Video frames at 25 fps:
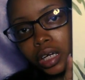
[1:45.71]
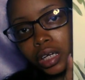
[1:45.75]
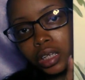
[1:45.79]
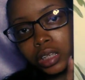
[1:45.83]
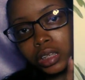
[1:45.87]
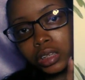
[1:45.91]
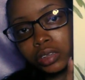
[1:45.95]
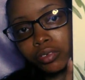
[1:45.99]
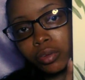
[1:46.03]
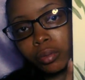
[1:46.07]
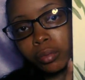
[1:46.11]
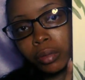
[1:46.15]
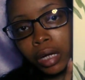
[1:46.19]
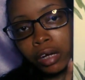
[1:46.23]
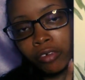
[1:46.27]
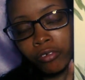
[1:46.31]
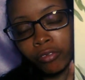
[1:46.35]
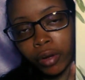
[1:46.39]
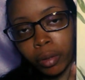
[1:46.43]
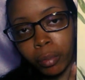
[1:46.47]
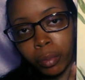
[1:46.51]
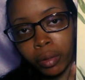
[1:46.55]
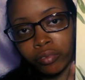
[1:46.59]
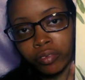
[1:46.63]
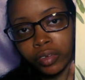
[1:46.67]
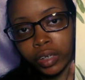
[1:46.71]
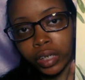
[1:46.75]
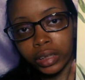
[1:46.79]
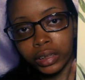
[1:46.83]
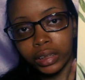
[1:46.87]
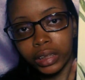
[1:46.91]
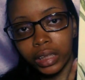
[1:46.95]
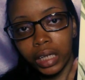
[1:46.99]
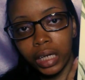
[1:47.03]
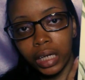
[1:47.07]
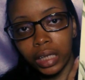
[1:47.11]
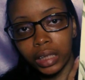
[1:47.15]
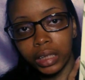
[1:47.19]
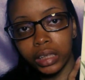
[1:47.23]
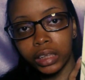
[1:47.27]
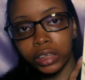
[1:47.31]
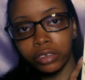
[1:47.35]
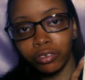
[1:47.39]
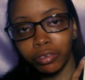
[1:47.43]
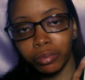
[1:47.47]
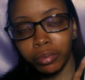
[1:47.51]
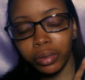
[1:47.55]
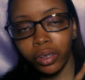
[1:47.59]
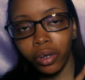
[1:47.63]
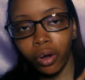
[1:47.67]
and it's from Lifeway. My fiance got this
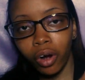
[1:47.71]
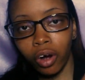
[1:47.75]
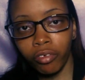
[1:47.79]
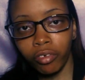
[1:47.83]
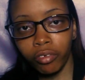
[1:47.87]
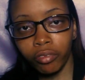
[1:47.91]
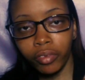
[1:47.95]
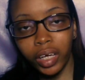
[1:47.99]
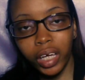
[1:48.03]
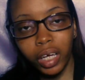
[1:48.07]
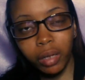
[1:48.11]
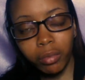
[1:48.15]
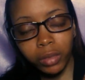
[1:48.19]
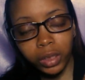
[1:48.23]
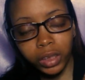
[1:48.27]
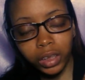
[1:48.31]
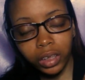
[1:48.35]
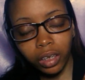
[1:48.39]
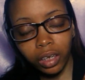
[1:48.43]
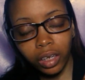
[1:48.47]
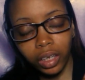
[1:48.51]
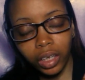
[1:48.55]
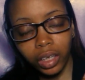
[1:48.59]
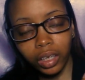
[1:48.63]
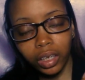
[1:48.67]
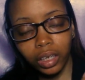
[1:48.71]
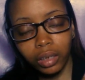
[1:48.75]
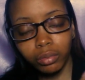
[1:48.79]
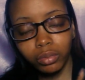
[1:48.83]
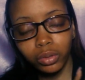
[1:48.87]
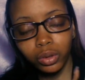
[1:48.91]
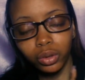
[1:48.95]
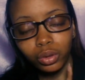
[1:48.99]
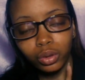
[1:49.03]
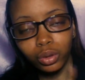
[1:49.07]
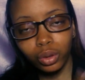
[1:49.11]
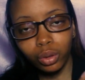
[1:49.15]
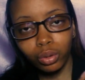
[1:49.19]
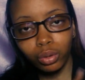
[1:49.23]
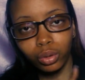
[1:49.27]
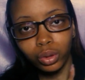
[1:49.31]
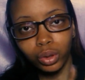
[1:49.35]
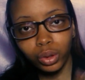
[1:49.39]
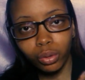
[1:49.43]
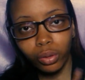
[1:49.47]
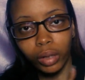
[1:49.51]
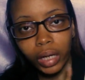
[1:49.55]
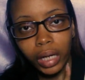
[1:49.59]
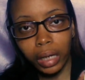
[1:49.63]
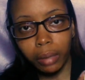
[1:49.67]
for me off of Amazon, and I'm so
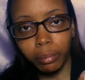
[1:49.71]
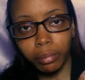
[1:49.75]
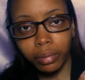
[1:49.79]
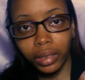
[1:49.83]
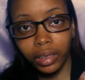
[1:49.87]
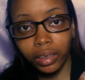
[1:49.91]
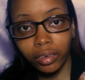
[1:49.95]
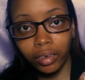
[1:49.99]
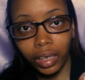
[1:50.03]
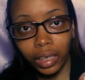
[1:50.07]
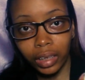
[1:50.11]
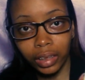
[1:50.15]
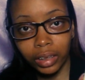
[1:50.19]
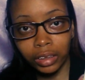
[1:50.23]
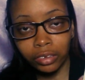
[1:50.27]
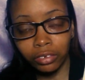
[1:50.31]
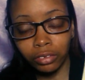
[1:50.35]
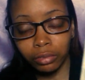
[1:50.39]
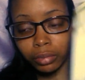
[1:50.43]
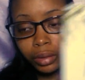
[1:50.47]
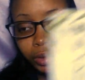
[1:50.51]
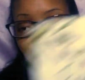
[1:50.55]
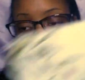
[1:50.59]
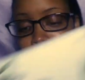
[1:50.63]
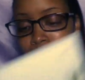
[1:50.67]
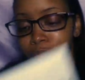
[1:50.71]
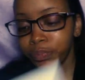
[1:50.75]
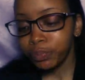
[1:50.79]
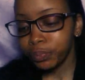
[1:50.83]
happy he got this for me.